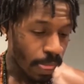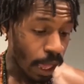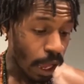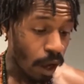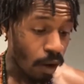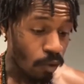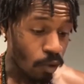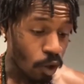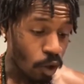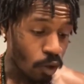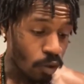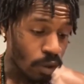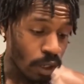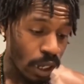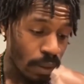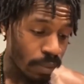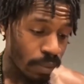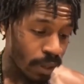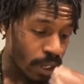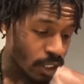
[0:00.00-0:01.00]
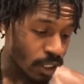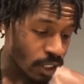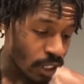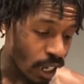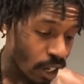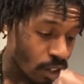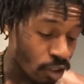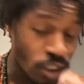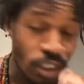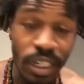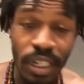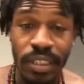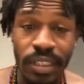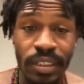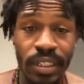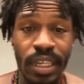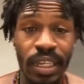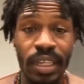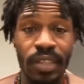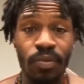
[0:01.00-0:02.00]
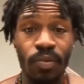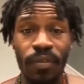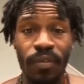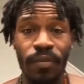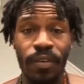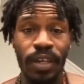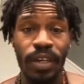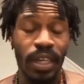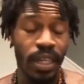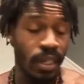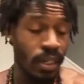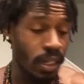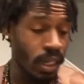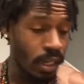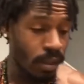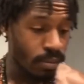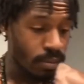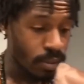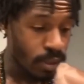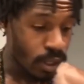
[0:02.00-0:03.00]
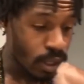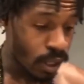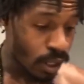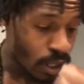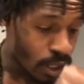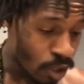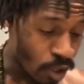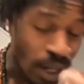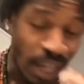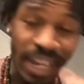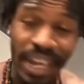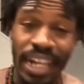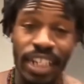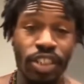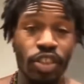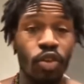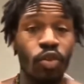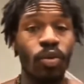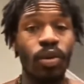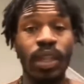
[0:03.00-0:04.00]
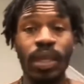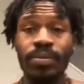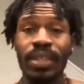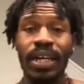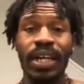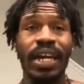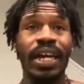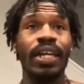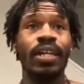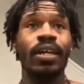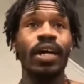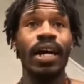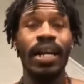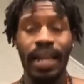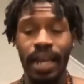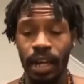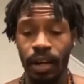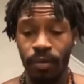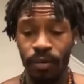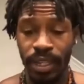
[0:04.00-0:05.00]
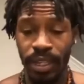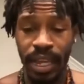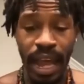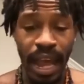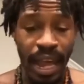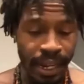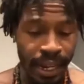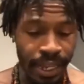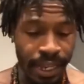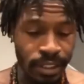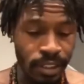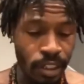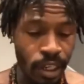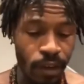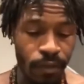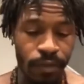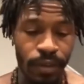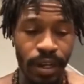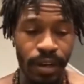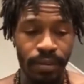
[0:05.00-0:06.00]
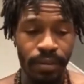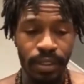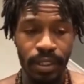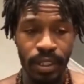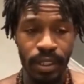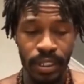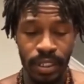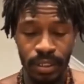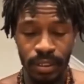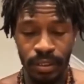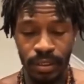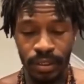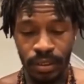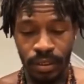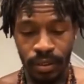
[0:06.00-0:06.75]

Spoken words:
Y'all roll up, get y'all shit, cause we finna get deep. You know, I gotta show clips. I gotta read highlights off and everything.